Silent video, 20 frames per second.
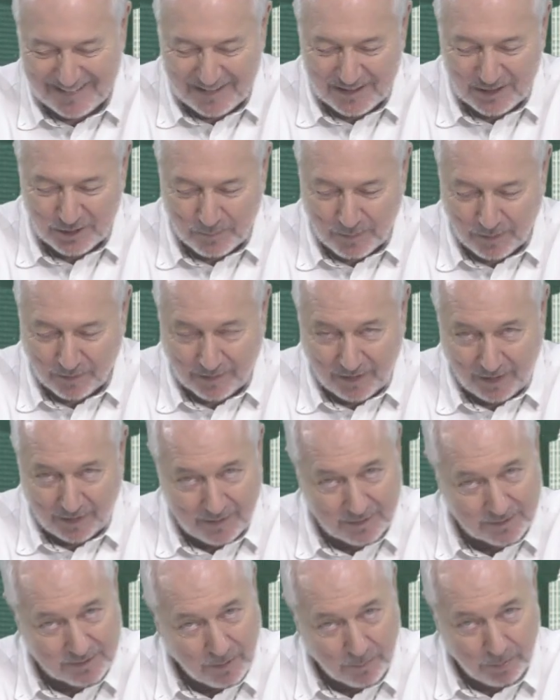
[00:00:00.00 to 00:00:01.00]
Espero que
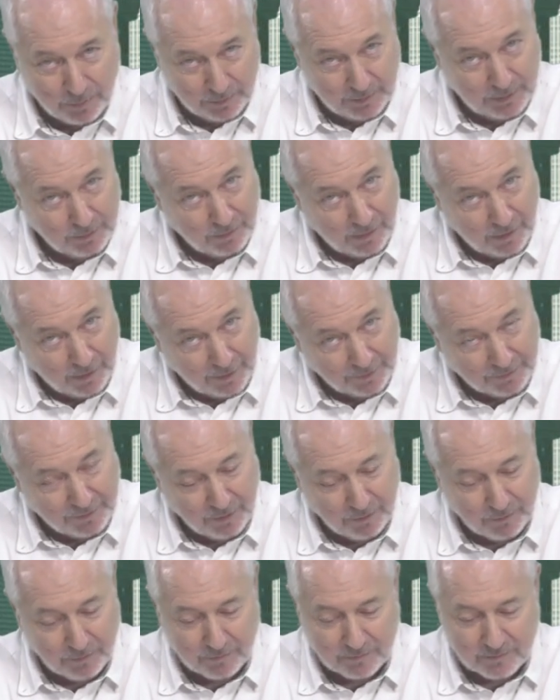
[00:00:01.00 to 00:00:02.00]
hayas aprendido la
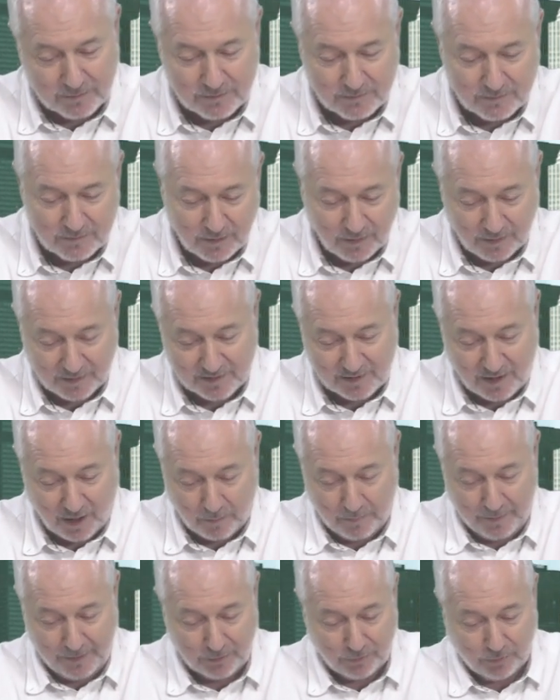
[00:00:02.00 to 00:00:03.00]
lección.
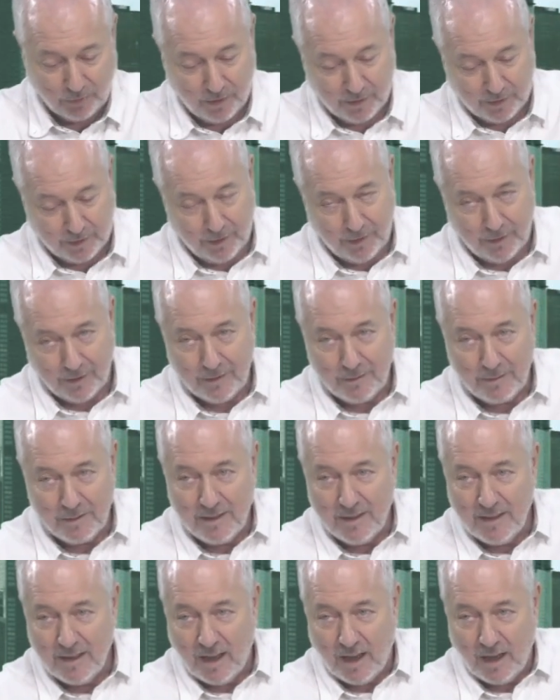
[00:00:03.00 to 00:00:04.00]
Escarmiento aquí, eh?
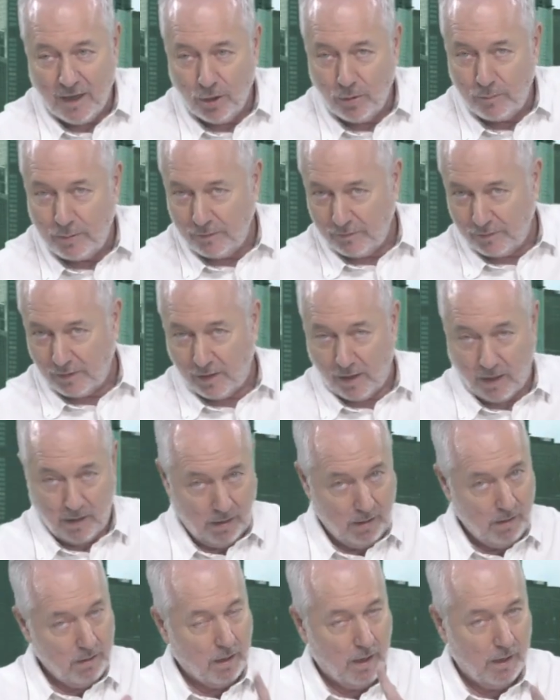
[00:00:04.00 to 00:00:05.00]
I hope you've
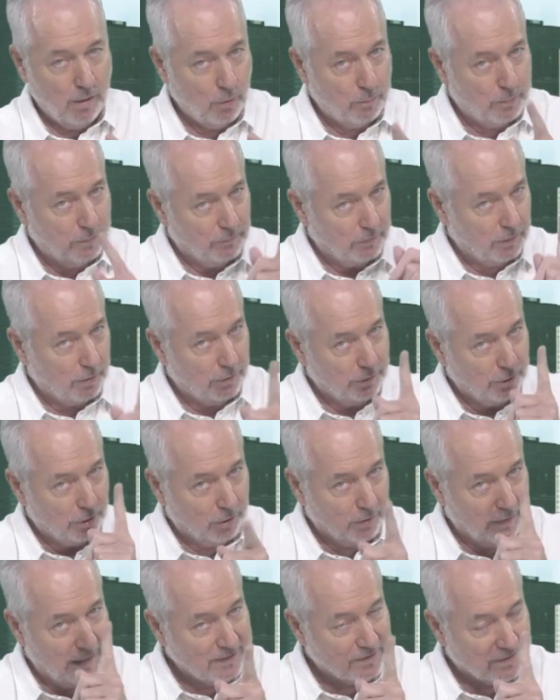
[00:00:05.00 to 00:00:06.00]
learned your
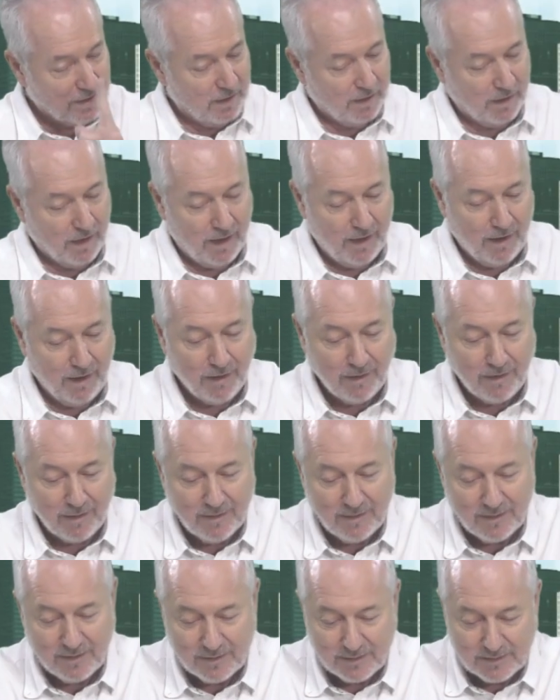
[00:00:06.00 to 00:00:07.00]
lesson, eh?
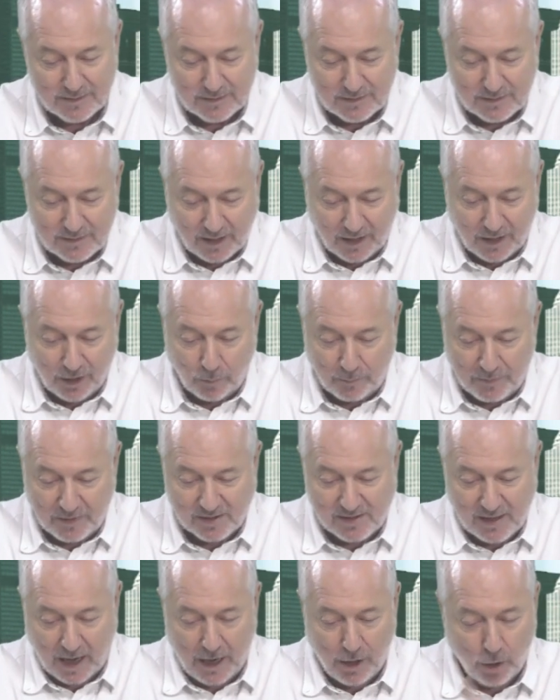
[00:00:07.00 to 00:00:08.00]
I hope
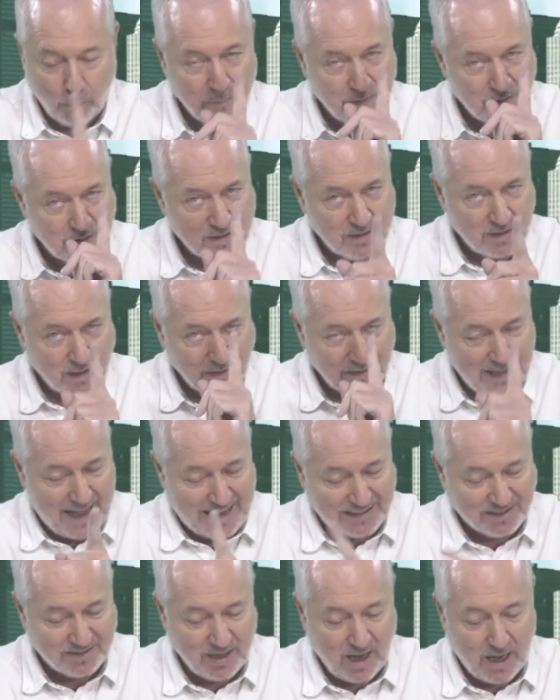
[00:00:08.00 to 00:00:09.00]
this is the
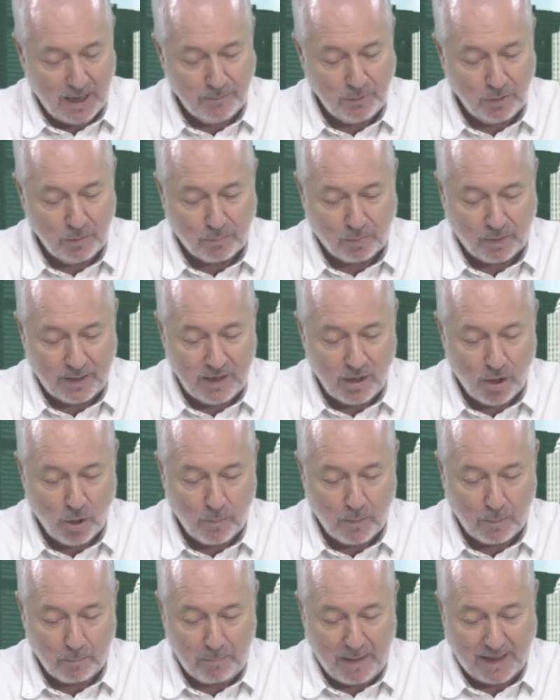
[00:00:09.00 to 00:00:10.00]
last time you bring
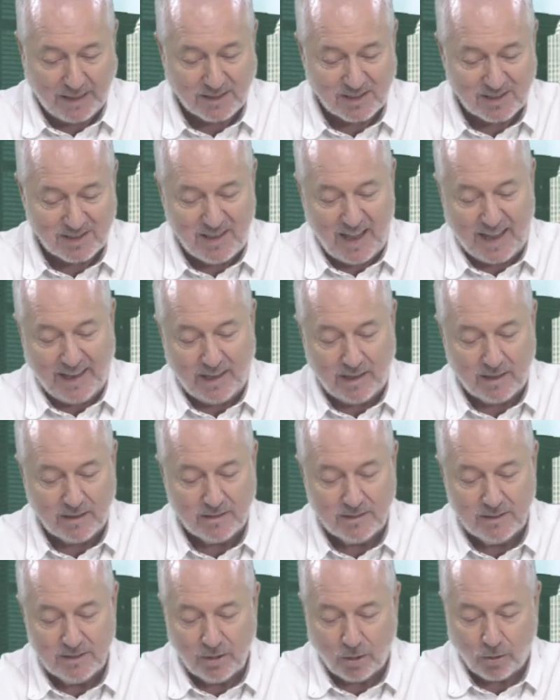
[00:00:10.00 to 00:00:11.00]
home a pet snake
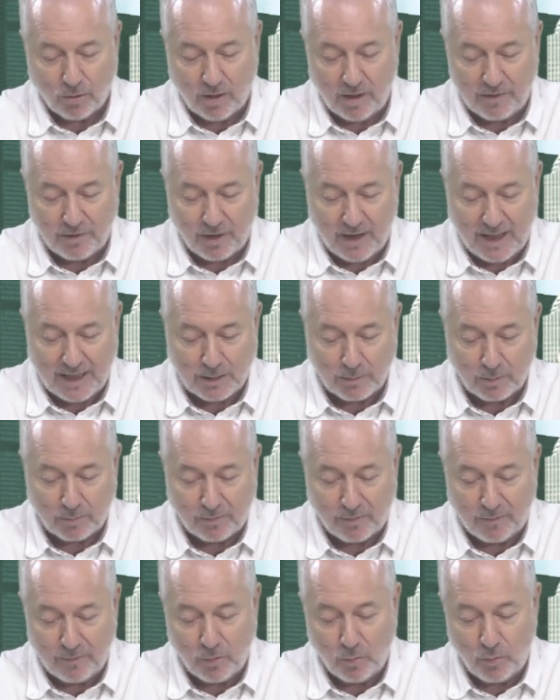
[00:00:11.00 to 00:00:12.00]
or other animal
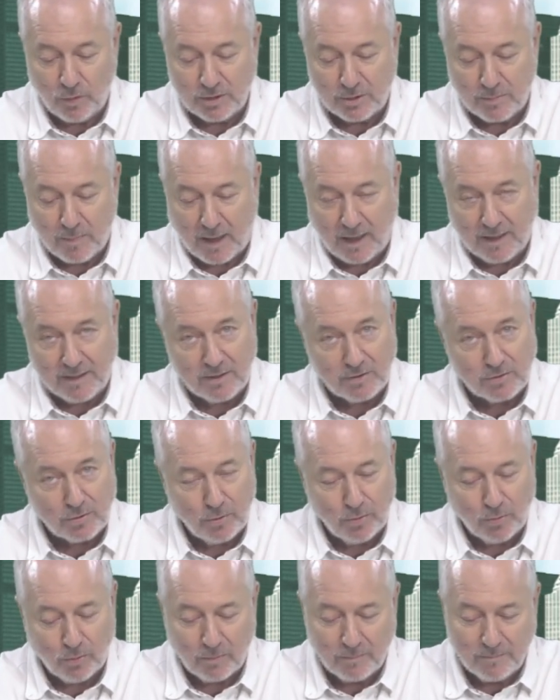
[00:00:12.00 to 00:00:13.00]
from the woods behind the
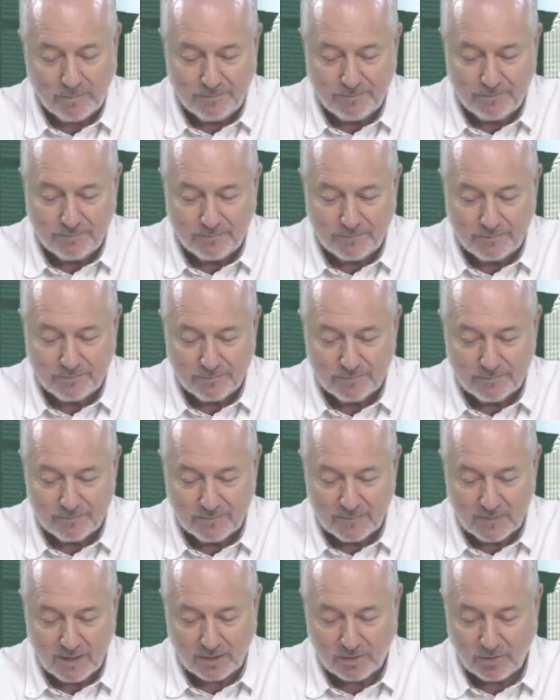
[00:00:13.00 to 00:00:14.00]
school.
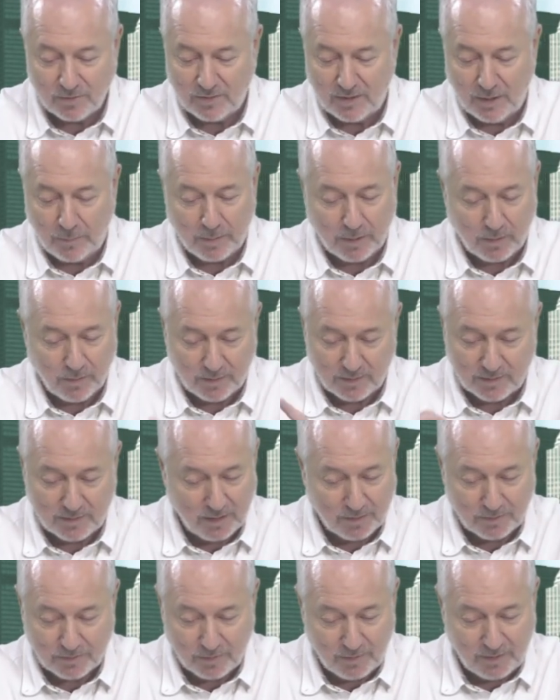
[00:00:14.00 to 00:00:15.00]
Eso es típico en
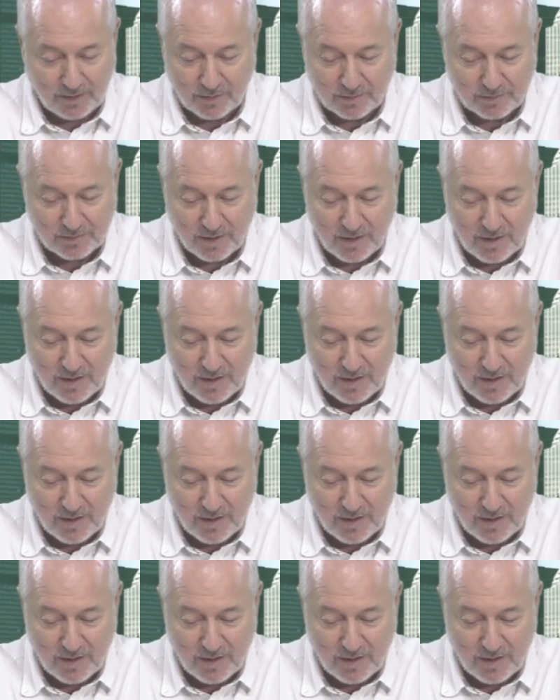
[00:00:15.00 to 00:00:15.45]
Estados Unidos.